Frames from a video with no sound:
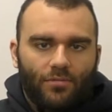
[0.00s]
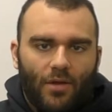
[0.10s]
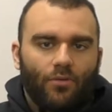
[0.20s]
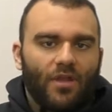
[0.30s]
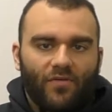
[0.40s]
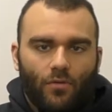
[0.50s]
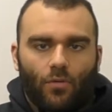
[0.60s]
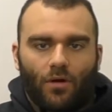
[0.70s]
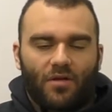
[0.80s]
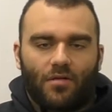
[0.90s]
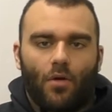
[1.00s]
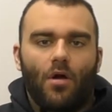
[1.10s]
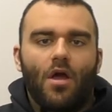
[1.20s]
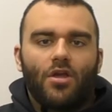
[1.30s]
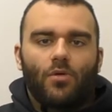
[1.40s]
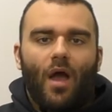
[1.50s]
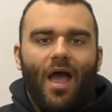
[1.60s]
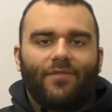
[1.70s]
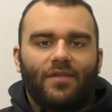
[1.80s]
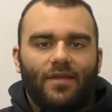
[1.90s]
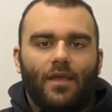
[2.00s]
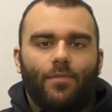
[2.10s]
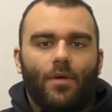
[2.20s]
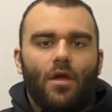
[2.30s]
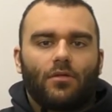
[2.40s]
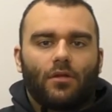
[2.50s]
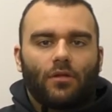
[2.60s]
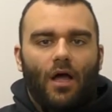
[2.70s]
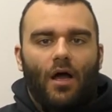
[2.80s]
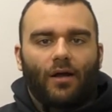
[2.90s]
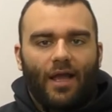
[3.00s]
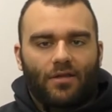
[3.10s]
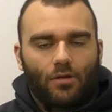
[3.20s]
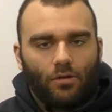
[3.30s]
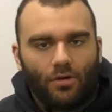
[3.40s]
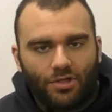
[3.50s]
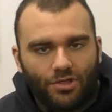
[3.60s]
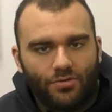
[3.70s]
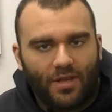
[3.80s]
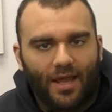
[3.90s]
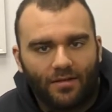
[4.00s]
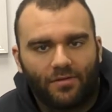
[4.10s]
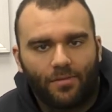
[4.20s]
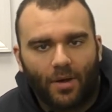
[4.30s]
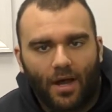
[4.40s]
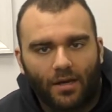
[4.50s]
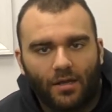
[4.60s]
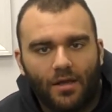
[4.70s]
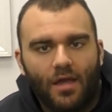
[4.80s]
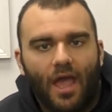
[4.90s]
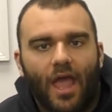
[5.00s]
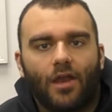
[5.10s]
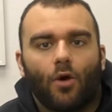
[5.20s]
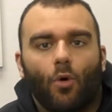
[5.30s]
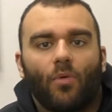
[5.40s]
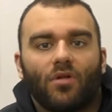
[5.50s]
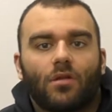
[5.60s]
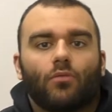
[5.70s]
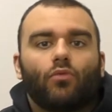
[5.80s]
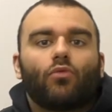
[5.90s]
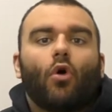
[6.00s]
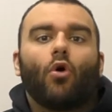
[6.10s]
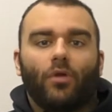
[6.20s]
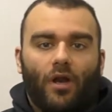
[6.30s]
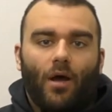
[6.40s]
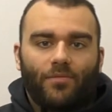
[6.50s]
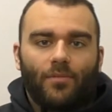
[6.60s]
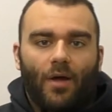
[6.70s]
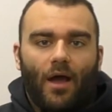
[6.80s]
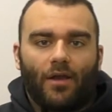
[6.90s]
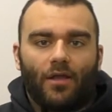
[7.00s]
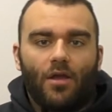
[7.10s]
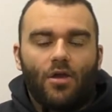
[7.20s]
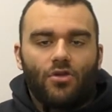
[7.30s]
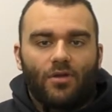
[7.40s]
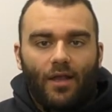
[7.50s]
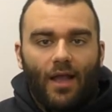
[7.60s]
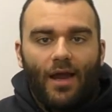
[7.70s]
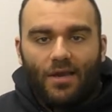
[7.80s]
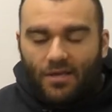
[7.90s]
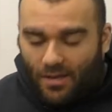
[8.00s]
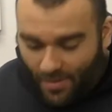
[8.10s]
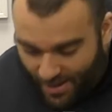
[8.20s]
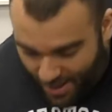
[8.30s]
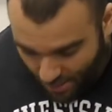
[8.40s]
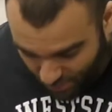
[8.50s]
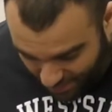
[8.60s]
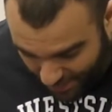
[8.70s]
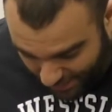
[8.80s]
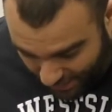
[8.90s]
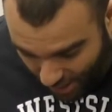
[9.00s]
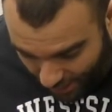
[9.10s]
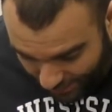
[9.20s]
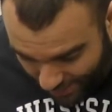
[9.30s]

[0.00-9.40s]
That will never work. So you have to keep the log as close as you can to the body and almost roll it up the body. You can kind of see my head was kind of tucked